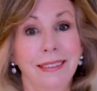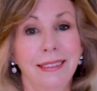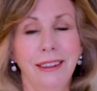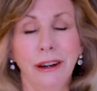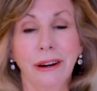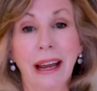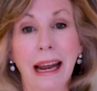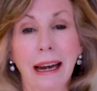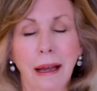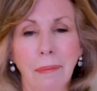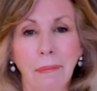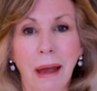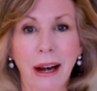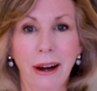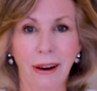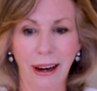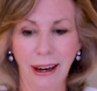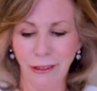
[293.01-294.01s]
they're getting
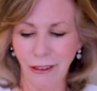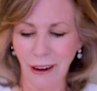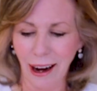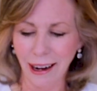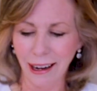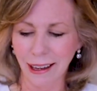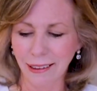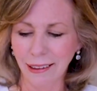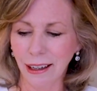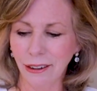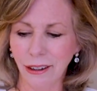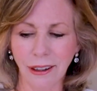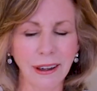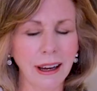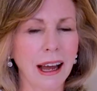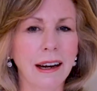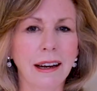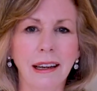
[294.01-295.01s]
married right and then
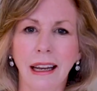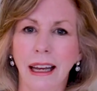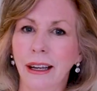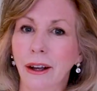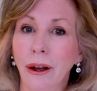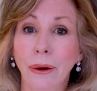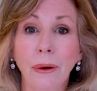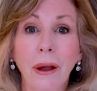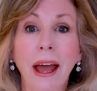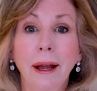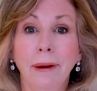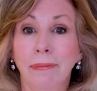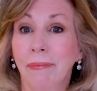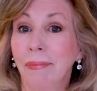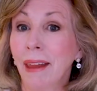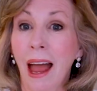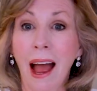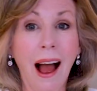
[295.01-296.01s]
you're kind of like okay
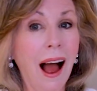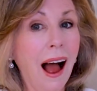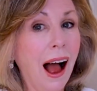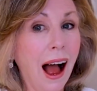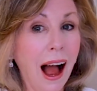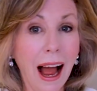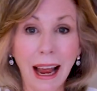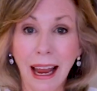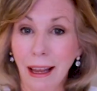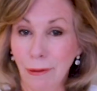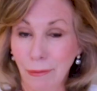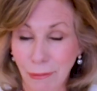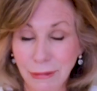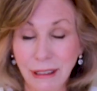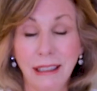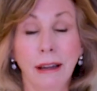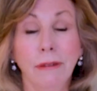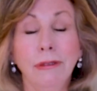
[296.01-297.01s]
i
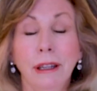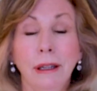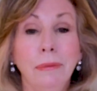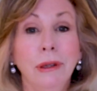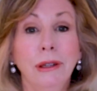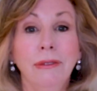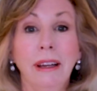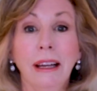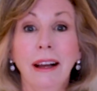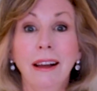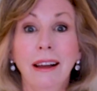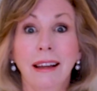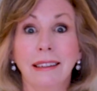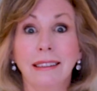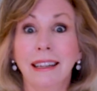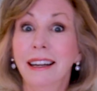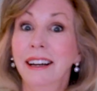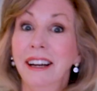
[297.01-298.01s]
am definitely moving
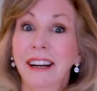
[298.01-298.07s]
on